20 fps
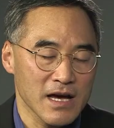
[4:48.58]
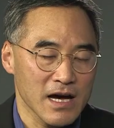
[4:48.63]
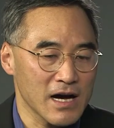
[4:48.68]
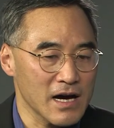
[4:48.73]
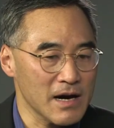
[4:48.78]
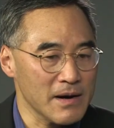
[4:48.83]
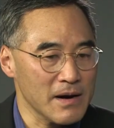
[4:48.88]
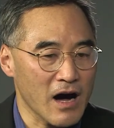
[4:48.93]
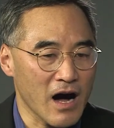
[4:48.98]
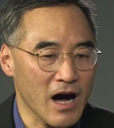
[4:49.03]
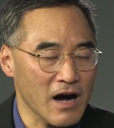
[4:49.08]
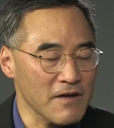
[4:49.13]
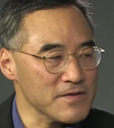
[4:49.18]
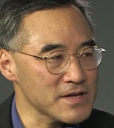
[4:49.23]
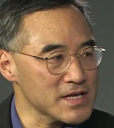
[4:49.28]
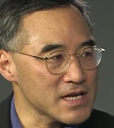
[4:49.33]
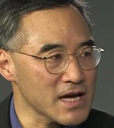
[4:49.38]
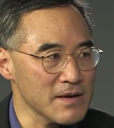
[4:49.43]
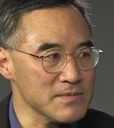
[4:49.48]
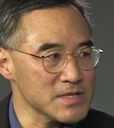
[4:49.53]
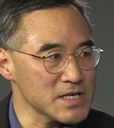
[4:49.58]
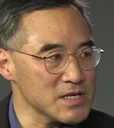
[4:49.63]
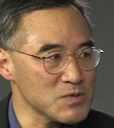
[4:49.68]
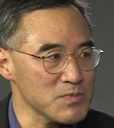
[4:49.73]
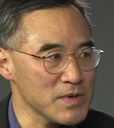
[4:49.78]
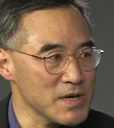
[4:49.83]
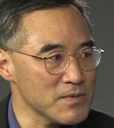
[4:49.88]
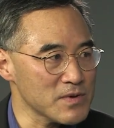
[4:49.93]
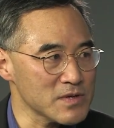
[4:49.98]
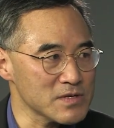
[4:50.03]
Oftentimes these
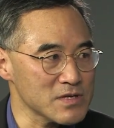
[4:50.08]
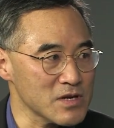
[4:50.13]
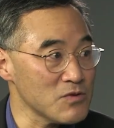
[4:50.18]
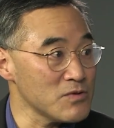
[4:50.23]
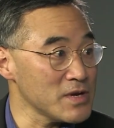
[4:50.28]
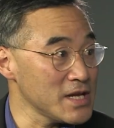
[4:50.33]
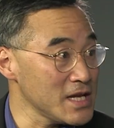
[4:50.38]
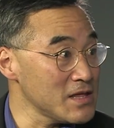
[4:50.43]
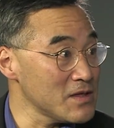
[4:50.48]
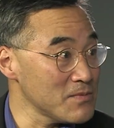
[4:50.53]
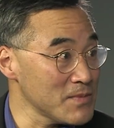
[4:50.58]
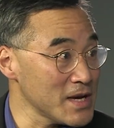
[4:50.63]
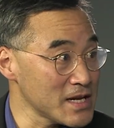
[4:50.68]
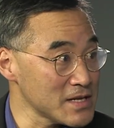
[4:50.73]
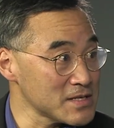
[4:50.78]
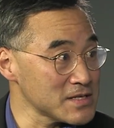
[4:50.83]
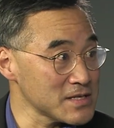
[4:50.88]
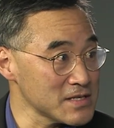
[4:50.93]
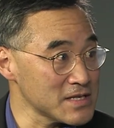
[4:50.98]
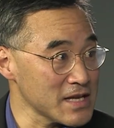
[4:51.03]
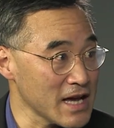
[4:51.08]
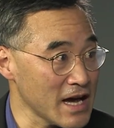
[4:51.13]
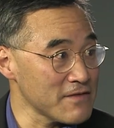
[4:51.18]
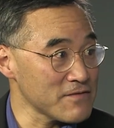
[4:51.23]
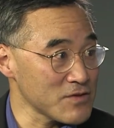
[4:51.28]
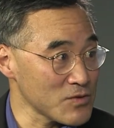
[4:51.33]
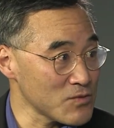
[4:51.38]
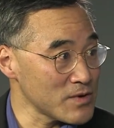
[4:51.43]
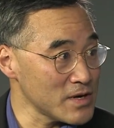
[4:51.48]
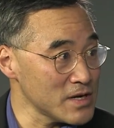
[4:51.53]
people don't need the medicines
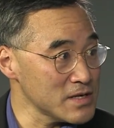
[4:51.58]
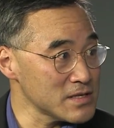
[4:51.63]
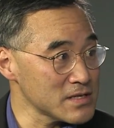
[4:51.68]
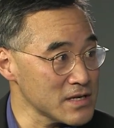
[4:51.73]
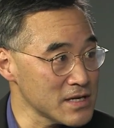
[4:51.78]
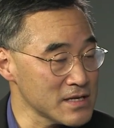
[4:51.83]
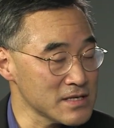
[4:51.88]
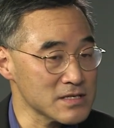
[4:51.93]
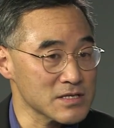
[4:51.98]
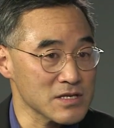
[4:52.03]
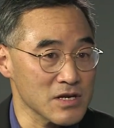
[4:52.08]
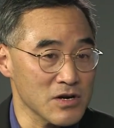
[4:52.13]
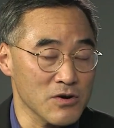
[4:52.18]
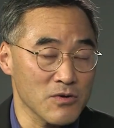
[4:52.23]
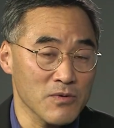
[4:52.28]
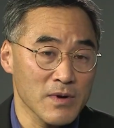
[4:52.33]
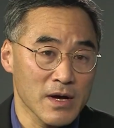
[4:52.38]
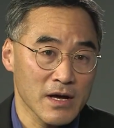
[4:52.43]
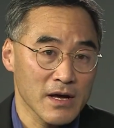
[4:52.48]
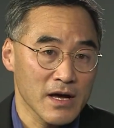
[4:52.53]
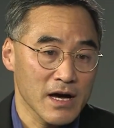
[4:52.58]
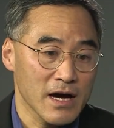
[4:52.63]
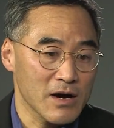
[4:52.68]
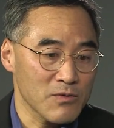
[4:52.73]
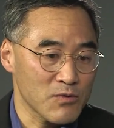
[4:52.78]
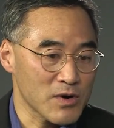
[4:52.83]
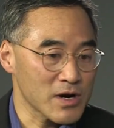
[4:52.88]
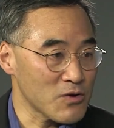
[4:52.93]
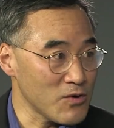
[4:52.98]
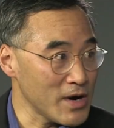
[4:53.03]
afterwards. And so
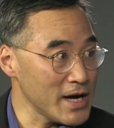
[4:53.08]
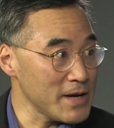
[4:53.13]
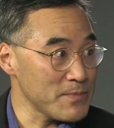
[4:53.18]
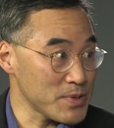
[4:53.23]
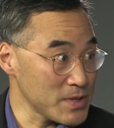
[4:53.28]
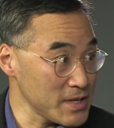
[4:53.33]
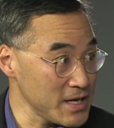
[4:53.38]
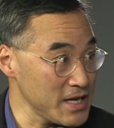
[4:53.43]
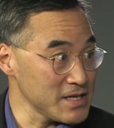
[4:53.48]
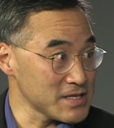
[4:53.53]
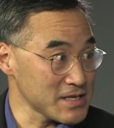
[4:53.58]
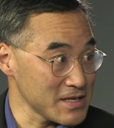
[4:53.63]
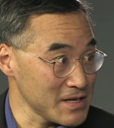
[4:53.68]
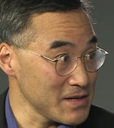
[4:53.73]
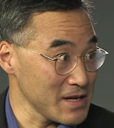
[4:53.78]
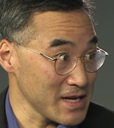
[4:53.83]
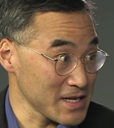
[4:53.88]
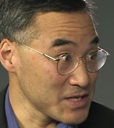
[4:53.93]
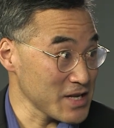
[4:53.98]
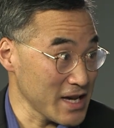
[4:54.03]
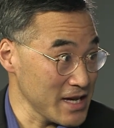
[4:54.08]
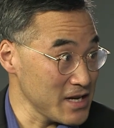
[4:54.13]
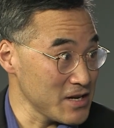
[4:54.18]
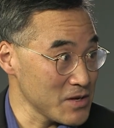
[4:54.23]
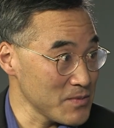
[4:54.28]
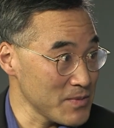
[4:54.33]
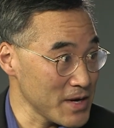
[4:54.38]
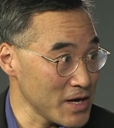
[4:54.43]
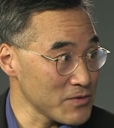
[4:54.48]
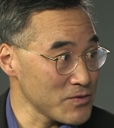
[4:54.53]
we're quite pleased and excited
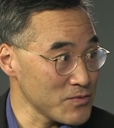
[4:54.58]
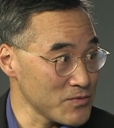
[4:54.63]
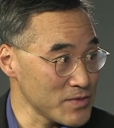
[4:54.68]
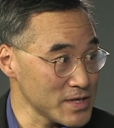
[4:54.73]
about the